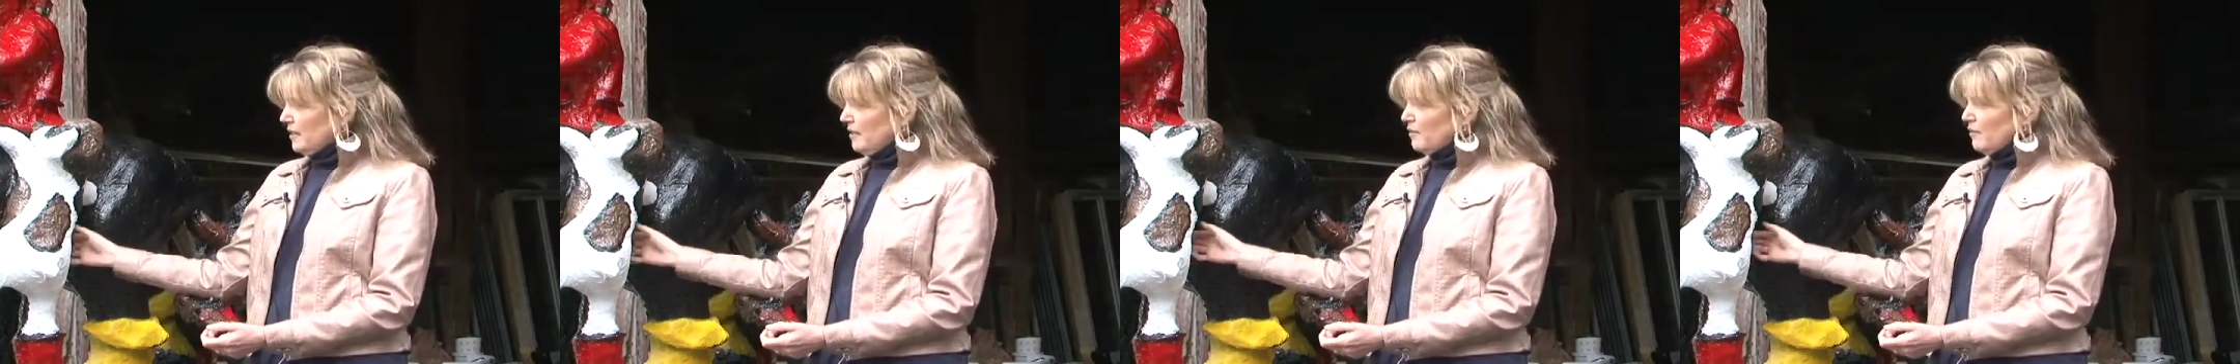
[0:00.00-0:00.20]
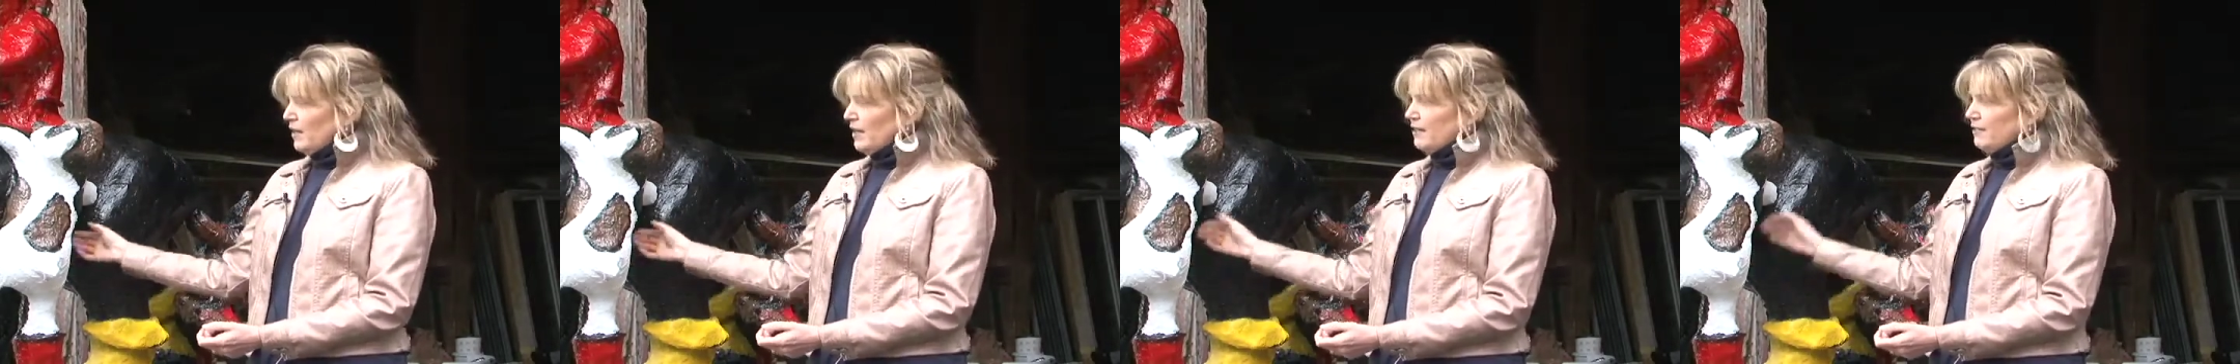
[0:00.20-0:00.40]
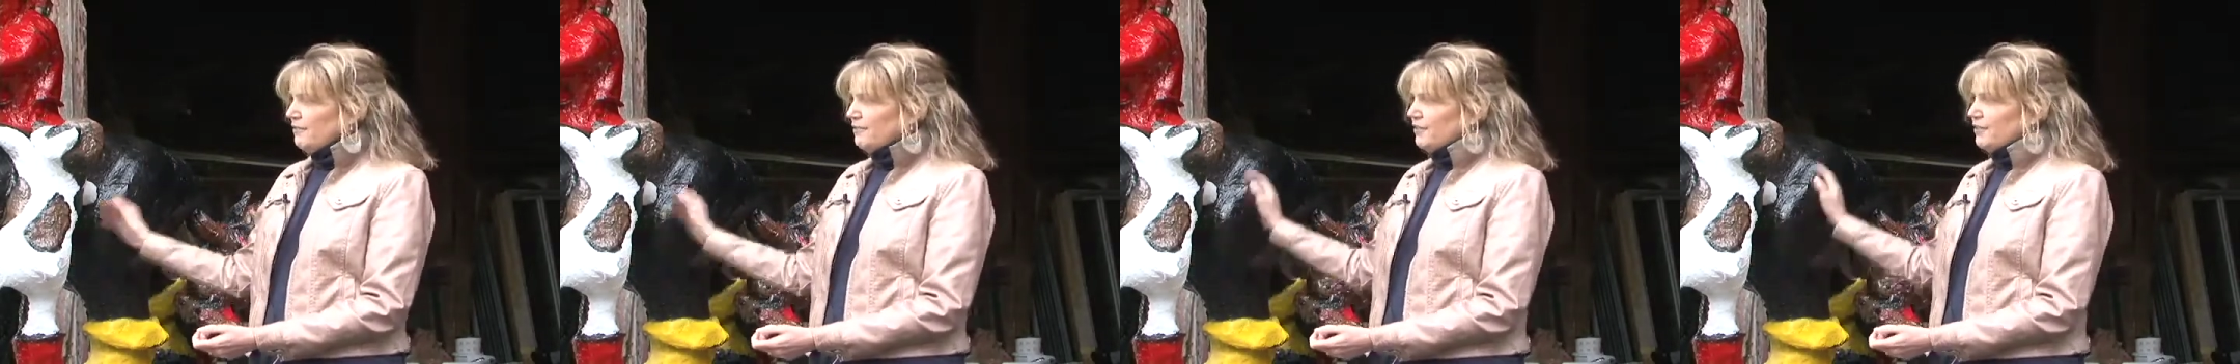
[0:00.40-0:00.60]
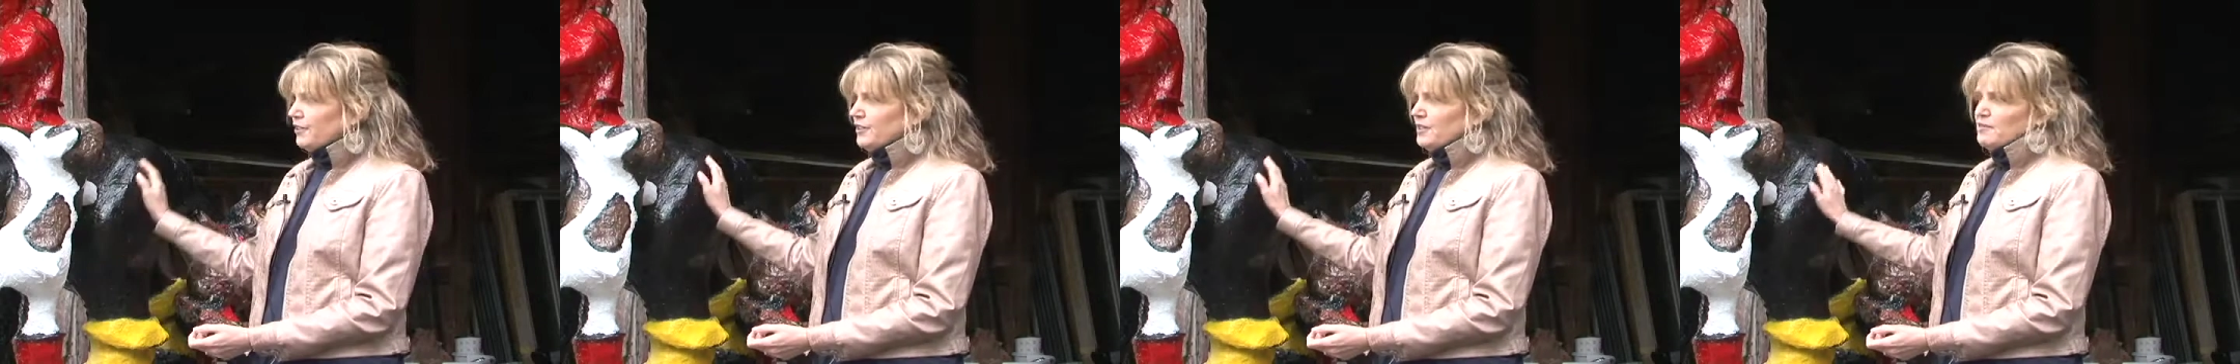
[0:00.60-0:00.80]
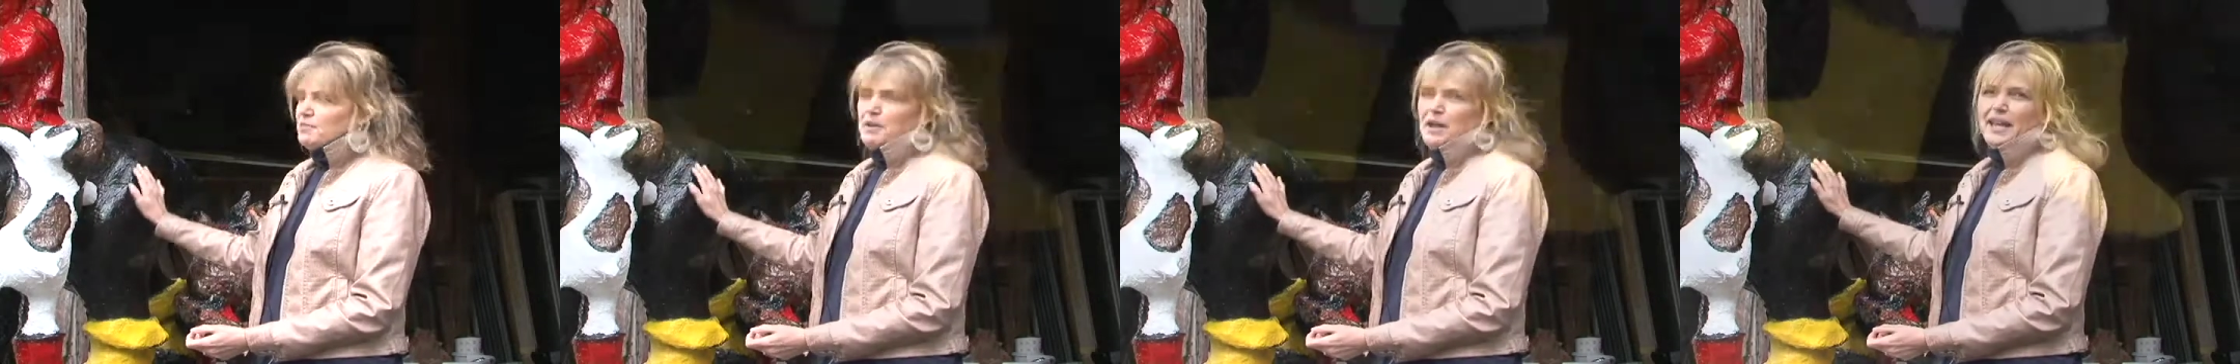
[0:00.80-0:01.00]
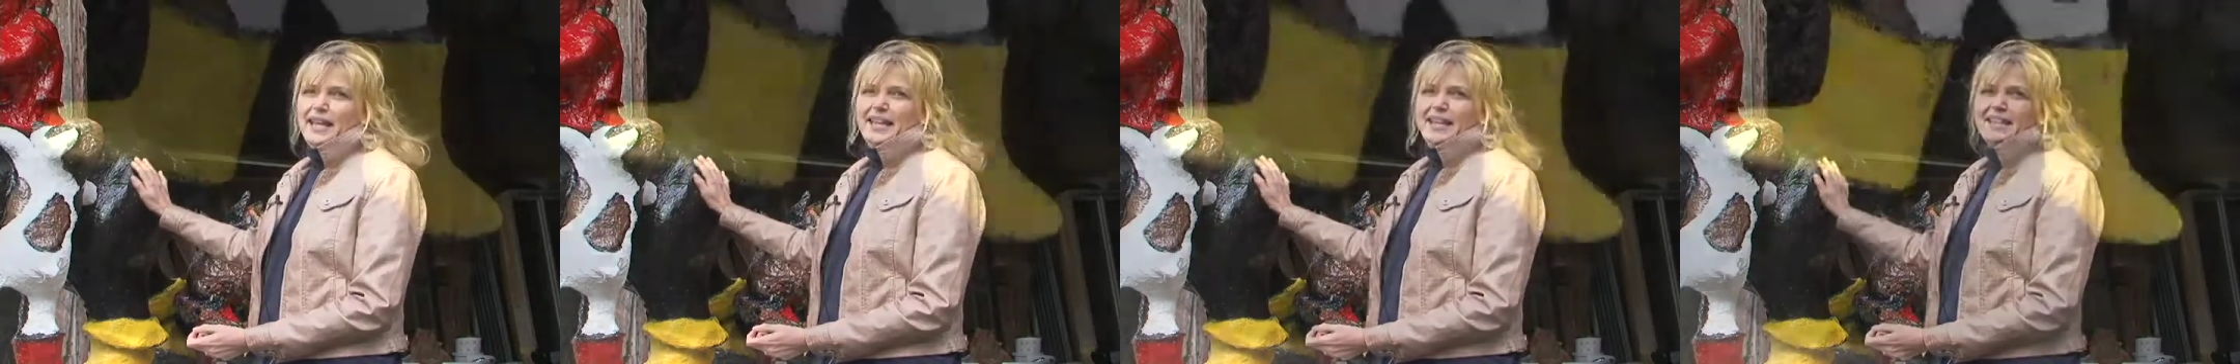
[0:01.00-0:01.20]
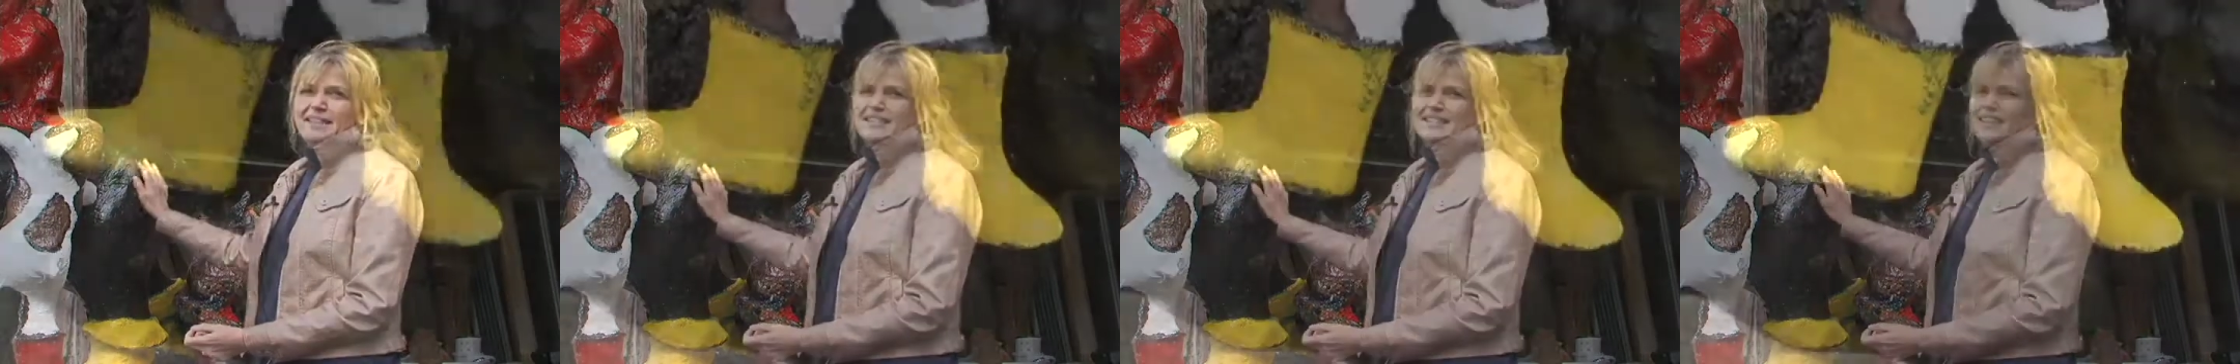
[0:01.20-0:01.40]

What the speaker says: right for the paint